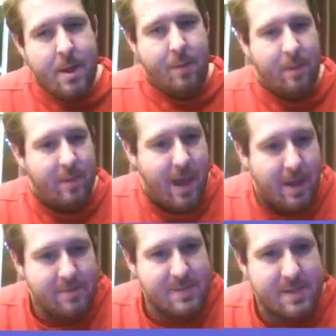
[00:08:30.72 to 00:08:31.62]
Now the
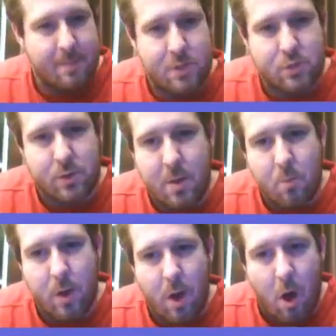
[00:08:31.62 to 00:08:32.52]
line of symmetry
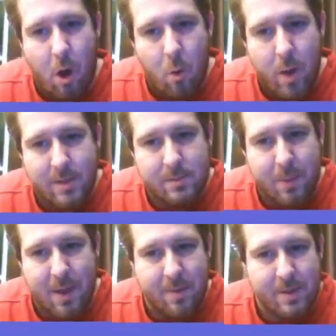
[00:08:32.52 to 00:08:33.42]
would always
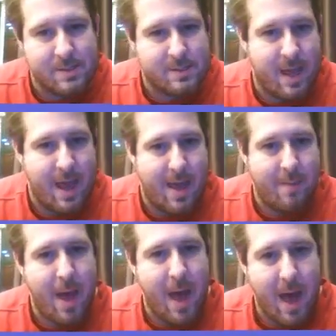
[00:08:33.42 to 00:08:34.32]
be the
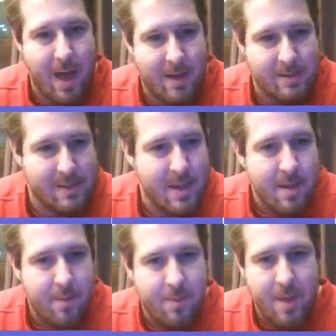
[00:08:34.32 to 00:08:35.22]
same as
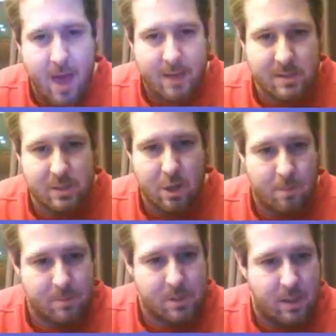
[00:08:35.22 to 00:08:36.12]
the x
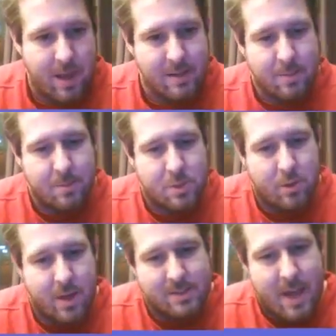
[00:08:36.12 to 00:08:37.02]
term. So the line of
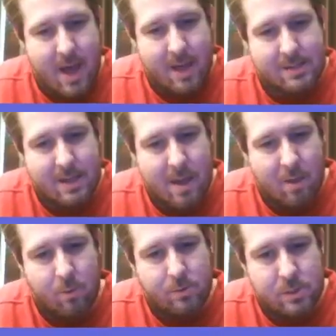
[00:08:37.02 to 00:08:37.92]
symmetry is x
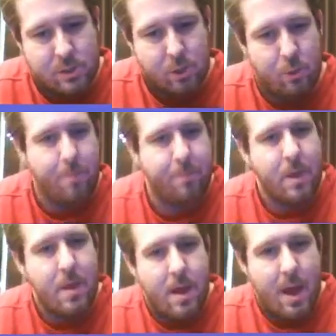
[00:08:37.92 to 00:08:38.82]
equals 2.
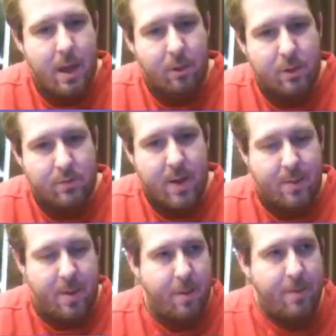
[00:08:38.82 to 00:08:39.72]
I looked
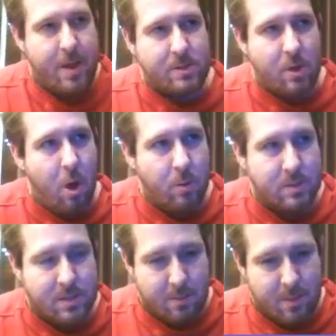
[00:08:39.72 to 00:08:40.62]
right there. That's
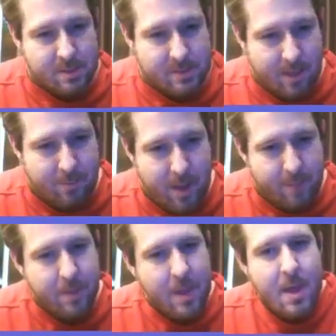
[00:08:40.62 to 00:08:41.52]
always going to be the same
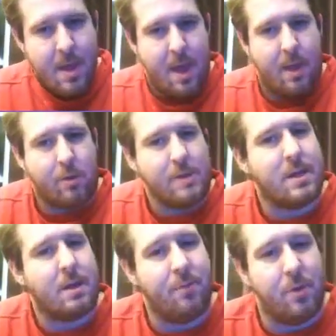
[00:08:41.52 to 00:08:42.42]
thing.
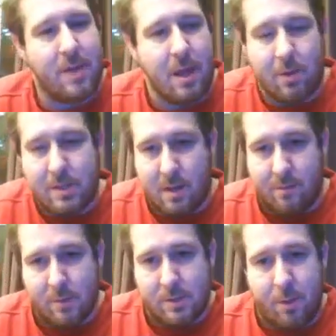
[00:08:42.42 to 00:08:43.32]
Increasing interval and decreasing
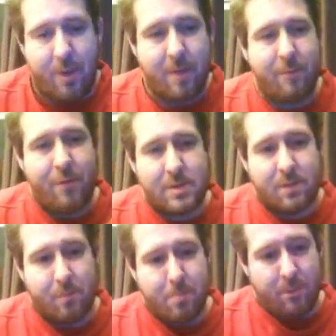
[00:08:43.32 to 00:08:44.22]
interval. So think of a
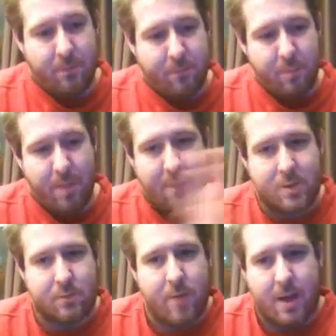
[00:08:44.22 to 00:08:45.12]
function moving from
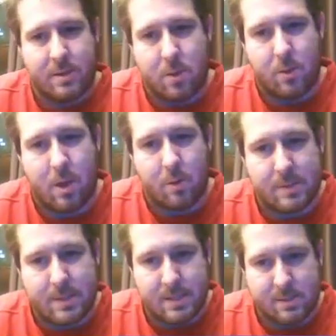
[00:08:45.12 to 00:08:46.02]
left to right. So it
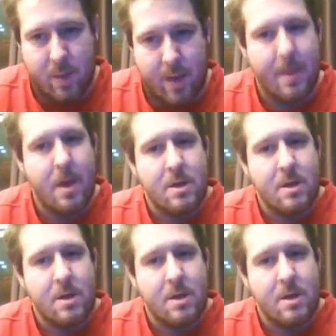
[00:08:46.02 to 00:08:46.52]
goes this way.